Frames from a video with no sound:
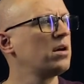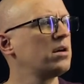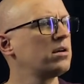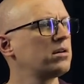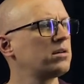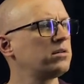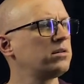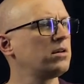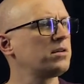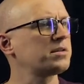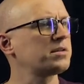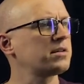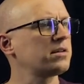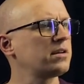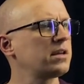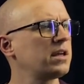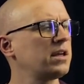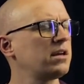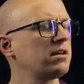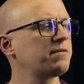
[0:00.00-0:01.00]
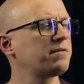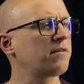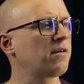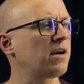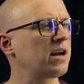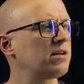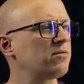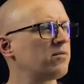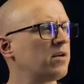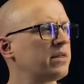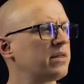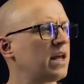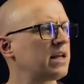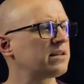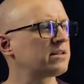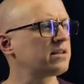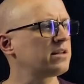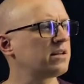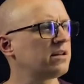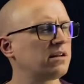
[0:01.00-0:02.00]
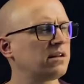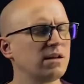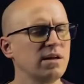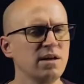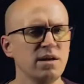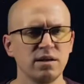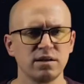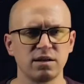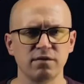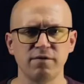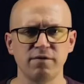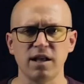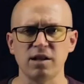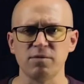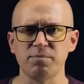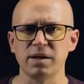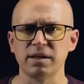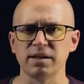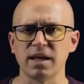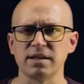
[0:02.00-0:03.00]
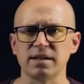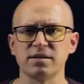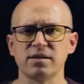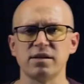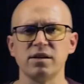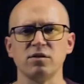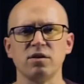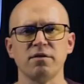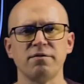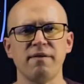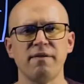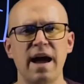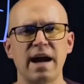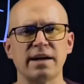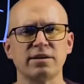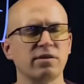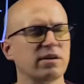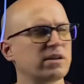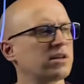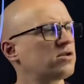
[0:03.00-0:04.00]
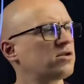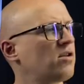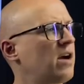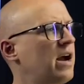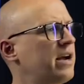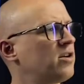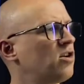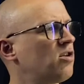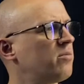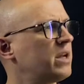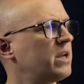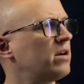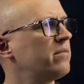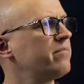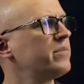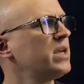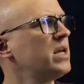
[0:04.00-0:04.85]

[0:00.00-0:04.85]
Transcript: closely here for anyone that's still developing that skill of factoring the trinomial.